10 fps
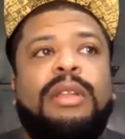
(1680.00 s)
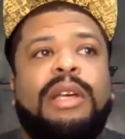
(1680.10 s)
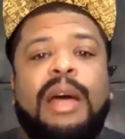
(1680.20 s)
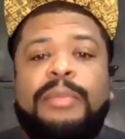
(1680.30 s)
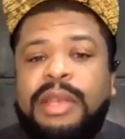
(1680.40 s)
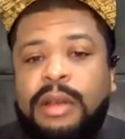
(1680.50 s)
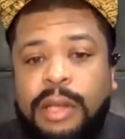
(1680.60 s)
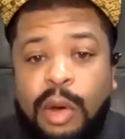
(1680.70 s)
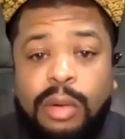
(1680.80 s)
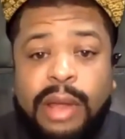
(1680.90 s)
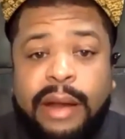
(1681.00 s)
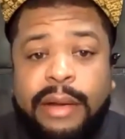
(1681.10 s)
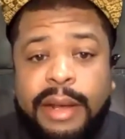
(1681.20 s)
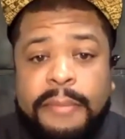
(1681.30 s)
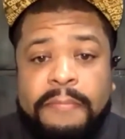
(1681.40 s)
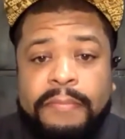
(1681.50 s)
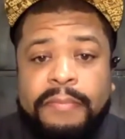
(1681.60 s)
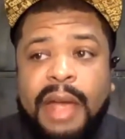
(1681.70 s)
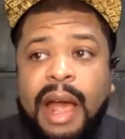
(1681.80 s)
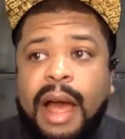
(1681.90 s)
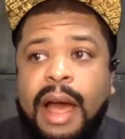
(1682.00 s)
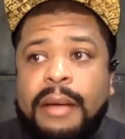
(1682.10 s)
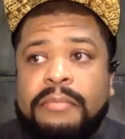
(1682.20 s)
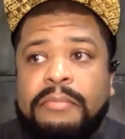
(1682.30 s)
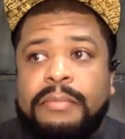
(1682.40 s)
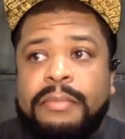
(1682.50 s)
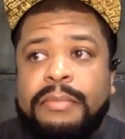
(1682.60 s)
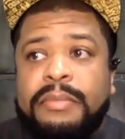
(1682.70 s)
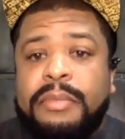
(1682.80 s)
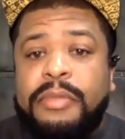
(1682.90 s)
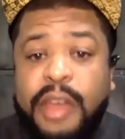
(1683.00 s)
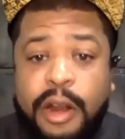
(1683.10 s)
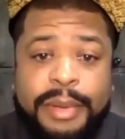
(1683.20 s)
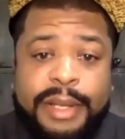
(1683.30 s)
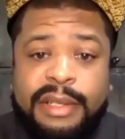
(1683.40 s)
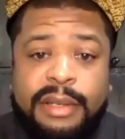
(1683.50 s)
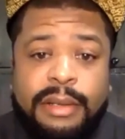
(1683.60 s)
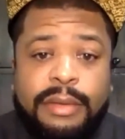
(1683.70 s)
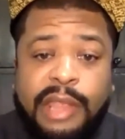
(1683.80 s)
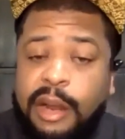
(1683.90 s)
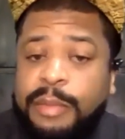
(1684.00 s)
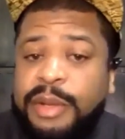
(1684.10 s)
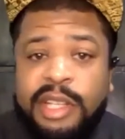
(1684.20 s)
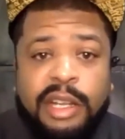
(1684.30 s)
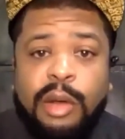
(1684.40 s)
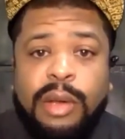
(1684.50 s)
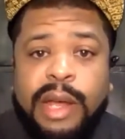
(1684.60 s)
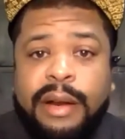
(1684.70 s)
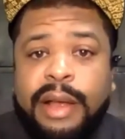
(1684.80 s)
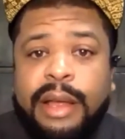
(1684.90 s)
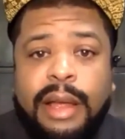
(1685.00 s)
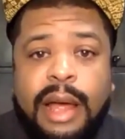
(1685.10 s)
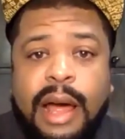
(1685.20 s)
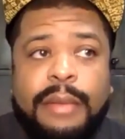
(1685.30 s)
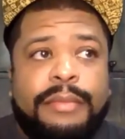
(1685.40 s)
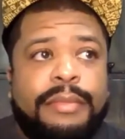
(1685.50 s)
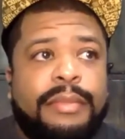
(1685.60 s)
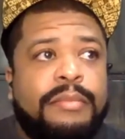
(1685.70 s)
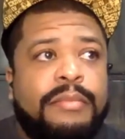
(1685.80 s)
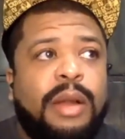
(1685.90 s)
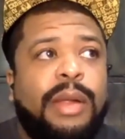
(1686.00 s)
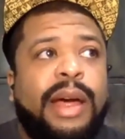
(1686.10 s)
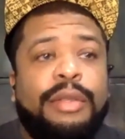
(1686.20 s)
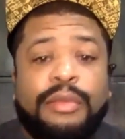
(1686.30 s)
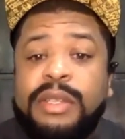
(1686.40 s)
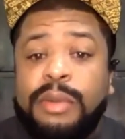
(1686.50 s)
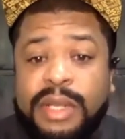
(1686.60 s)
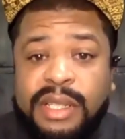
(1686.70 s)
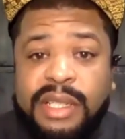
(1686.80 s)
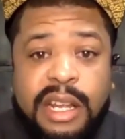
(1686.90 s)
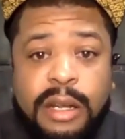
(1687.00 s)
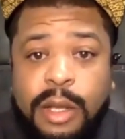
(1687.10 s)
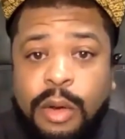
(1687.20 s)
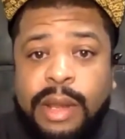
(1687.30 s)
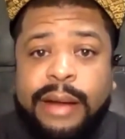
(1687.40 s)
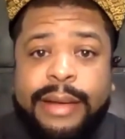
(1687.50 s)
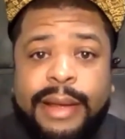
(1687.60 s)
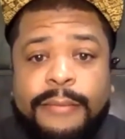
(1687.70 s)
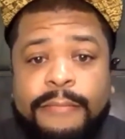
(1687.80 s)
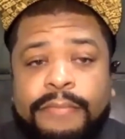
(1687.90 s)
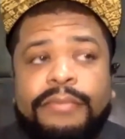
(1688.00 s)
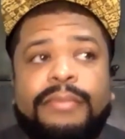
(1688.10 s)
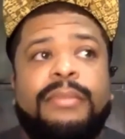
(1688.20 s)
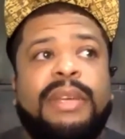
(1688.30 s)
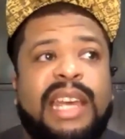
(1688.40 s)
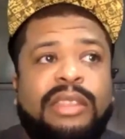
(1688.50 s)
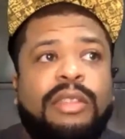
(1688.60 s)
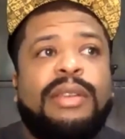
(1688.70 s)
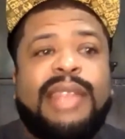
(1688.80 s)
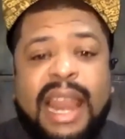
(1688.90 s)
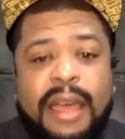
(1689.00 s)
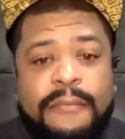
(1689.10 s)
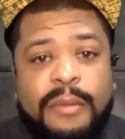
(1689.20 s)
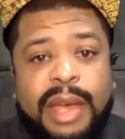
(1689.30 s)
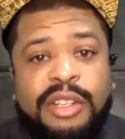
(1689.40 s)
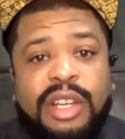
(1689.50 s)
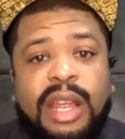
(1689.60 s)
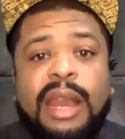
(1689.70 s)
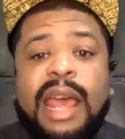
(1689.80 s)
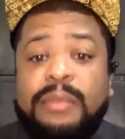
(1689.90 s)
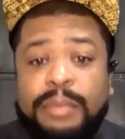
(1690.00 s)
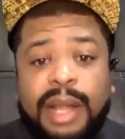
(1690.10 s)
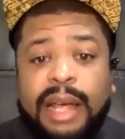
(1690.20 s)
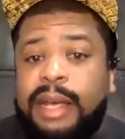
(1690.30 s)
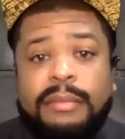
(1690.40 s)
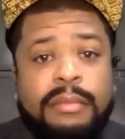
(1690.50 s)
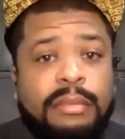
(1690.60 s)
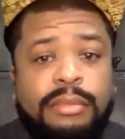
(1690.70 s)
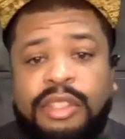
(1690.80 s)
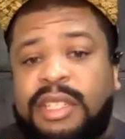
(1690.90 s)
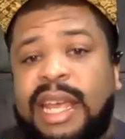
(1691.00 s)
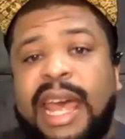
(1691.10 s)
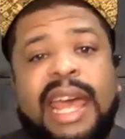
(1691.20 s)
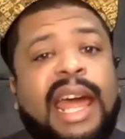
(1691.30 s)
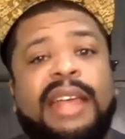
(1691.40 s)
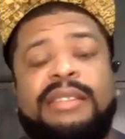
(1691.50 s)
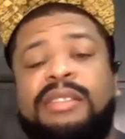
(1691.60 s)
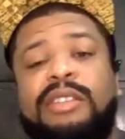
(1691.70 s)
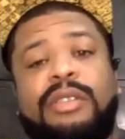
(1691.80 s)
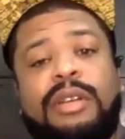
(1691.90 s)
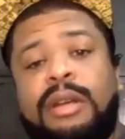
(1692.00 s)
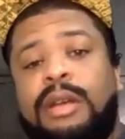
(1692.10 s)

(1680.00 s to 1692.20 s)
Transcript: up in your local area, um, therapists in your local area, mental health resources in your local area. Get that information and plug it. Just say, hey guys, these are